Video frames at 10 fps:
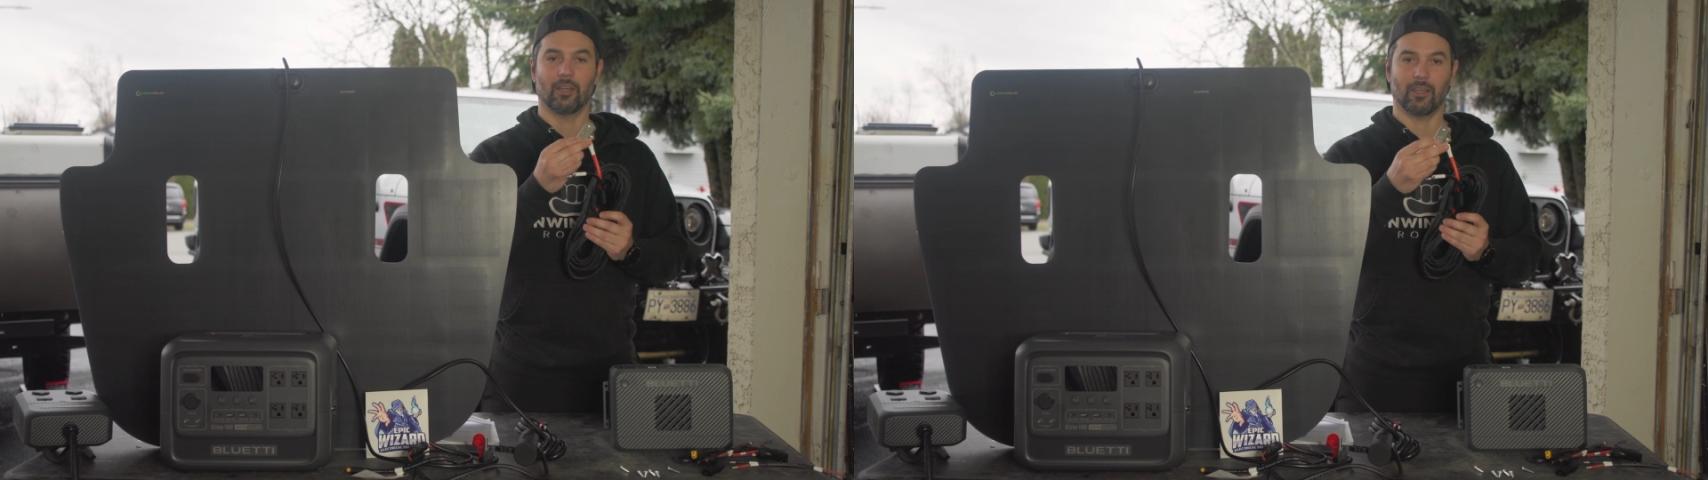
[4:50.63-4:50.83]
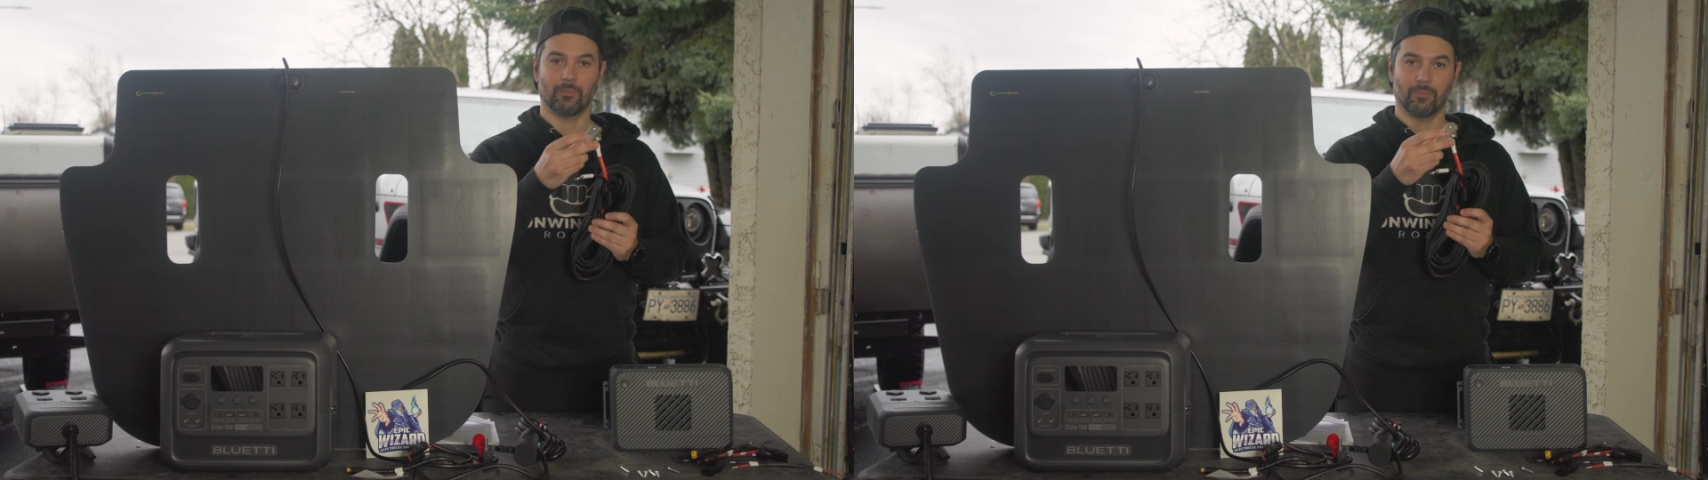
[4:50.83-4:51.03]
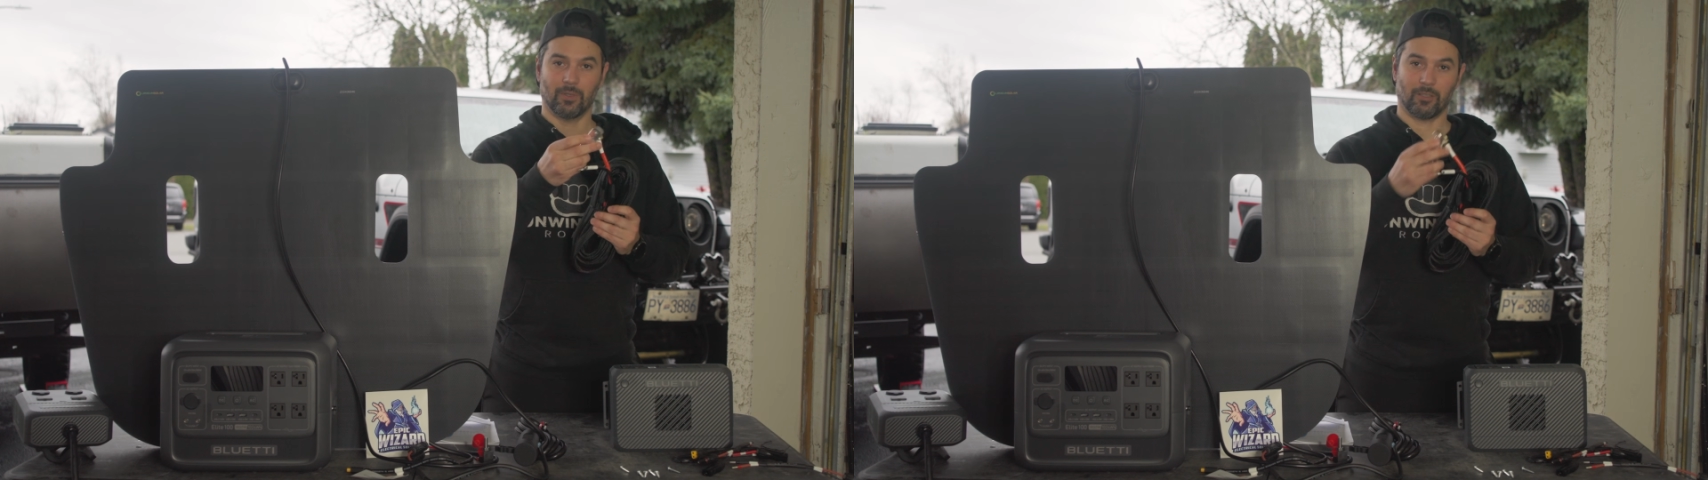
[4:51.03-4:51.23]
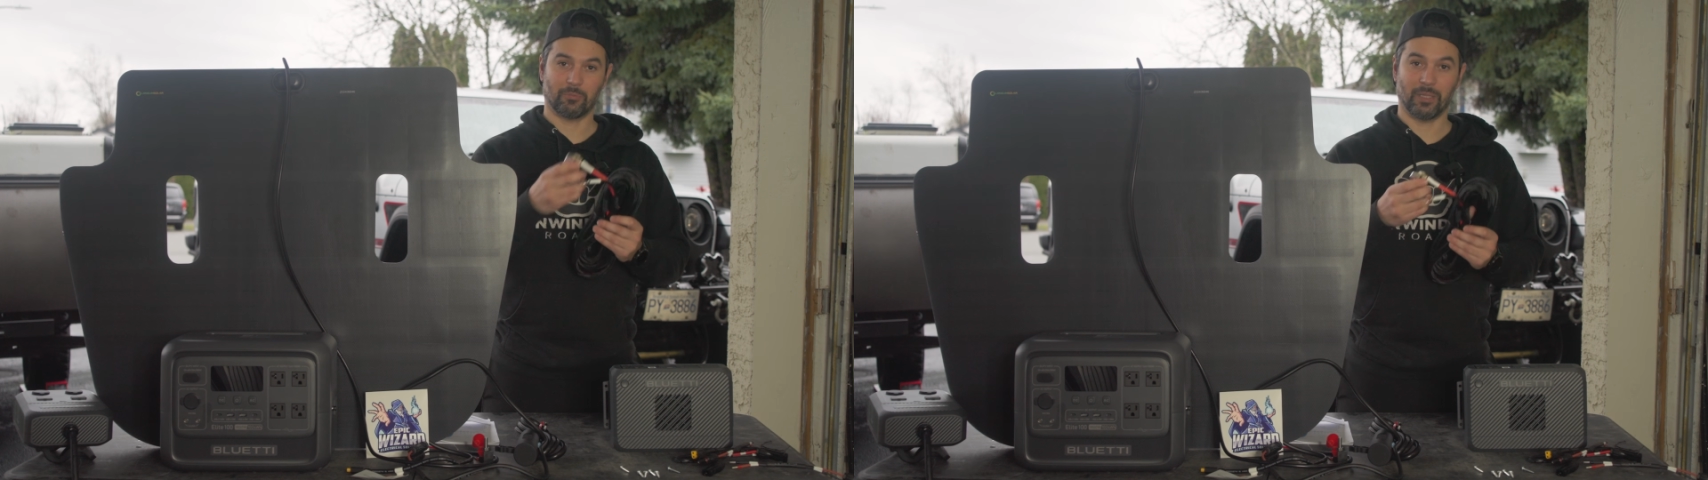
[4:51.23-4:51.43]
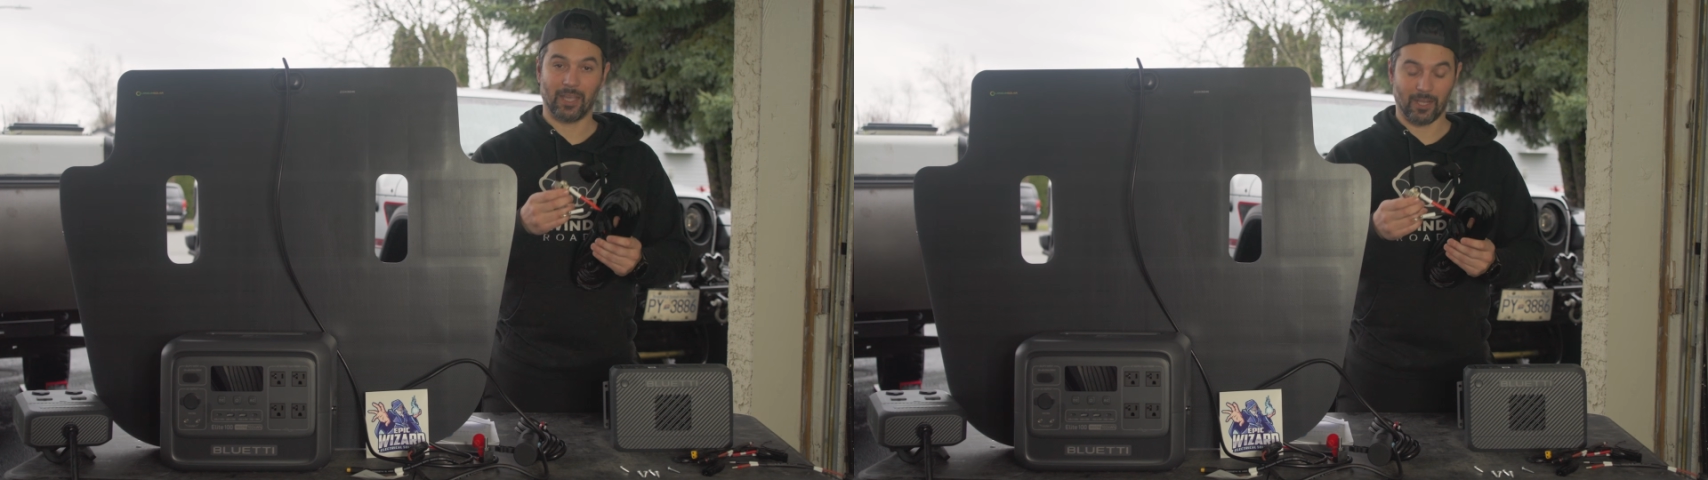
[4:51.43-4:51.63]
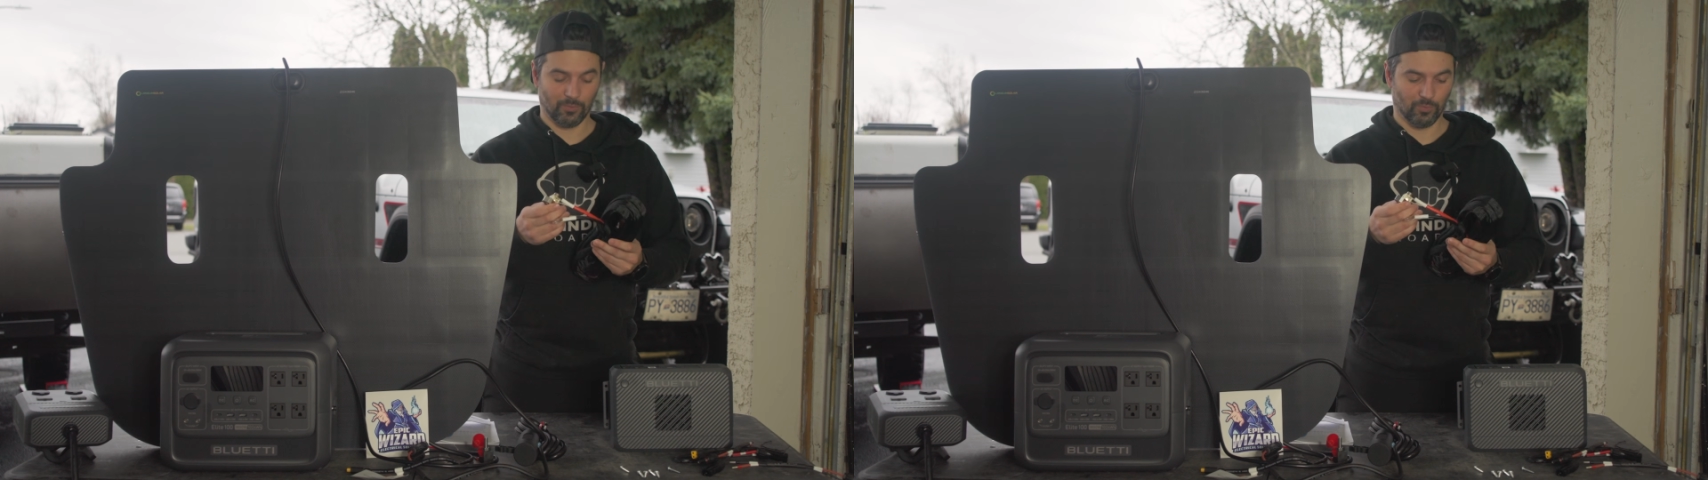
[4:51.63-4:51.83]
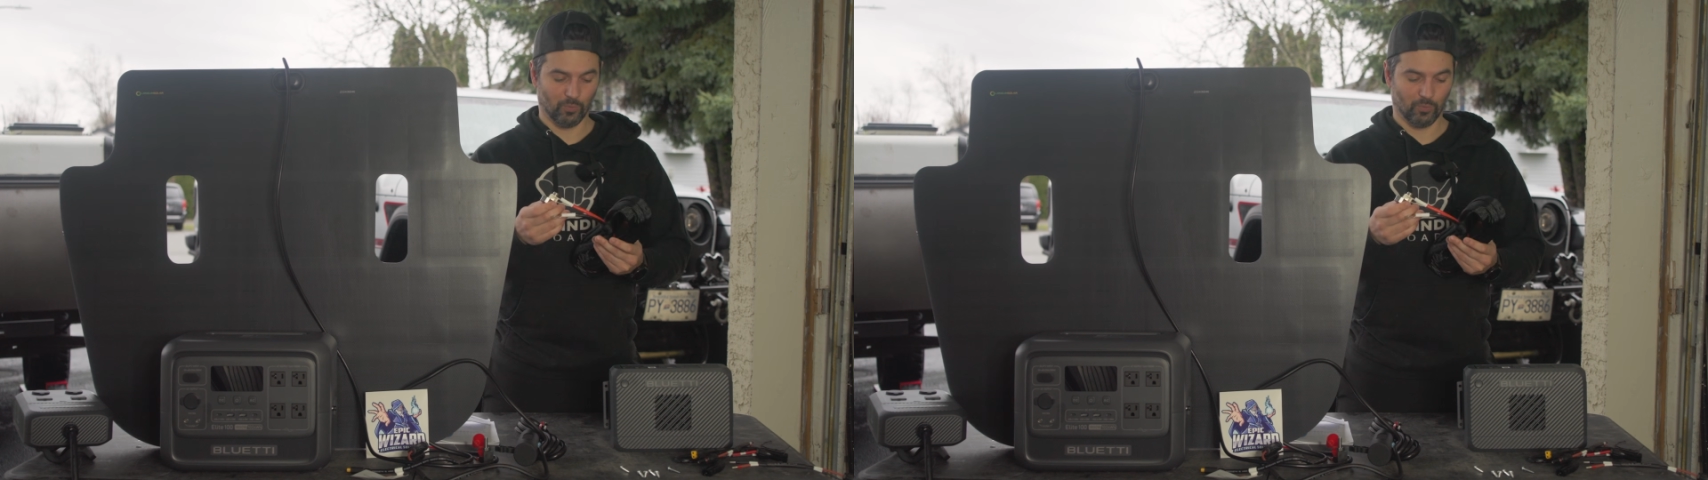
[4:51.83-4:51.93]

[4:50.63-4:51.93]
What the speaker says: I'll explain that in